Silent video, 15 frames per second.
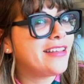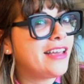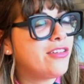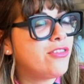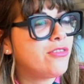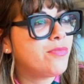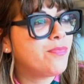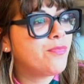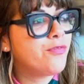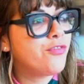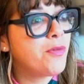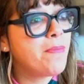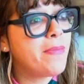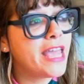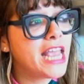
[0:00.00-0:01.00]
And
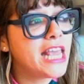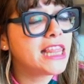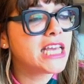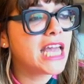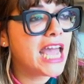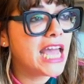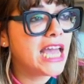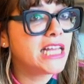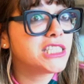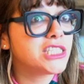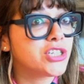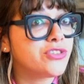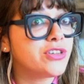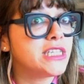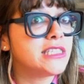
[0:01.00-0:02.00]
for me, the
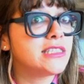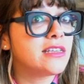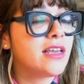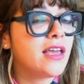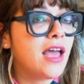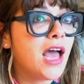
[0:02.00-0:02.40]
answer is